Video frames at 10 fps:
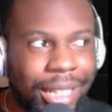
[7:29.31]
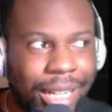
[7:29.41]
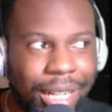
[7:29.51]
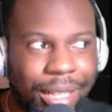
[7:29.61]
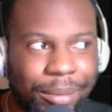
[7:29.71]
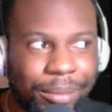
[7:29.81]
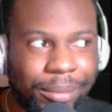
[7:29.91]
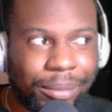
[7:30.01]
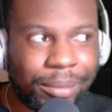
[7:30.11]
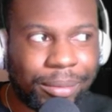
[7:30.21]
Rudy
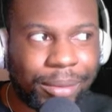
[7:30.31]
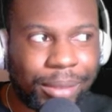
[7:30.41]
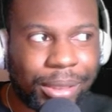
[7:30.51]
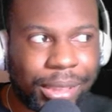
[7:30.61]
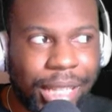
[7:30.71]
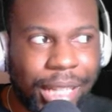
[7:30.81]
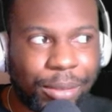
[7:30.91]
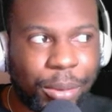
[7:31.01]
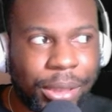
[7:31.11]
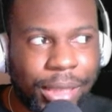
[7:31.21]

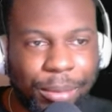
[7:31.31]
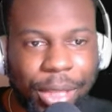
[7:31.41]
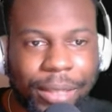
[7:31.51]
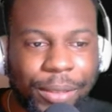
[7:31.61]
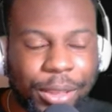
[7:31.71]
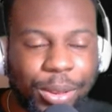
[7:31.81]
Tomjanovich.